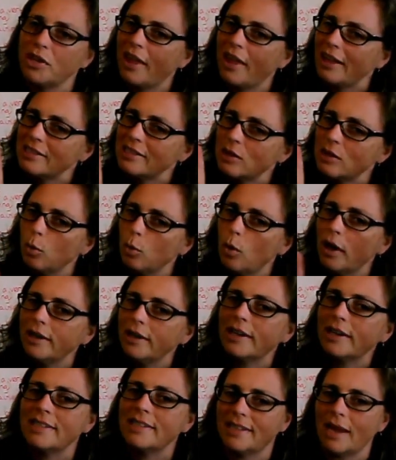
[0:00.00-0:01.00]
So that's the one
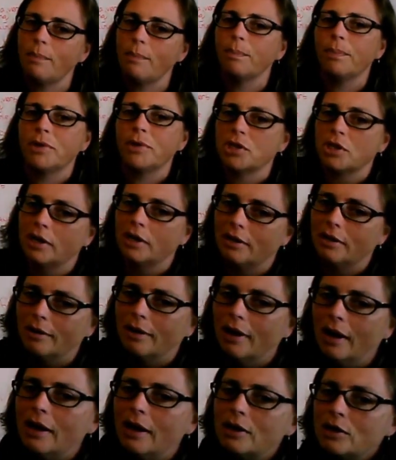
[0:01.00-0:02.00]
exception
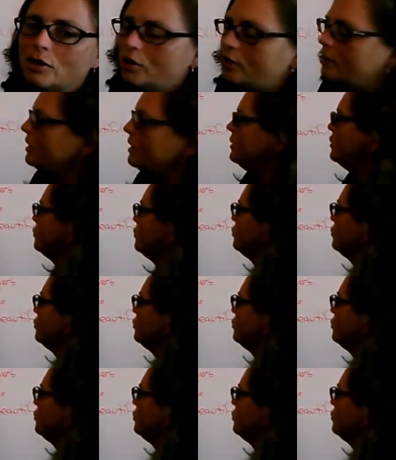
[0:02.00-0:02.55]
to this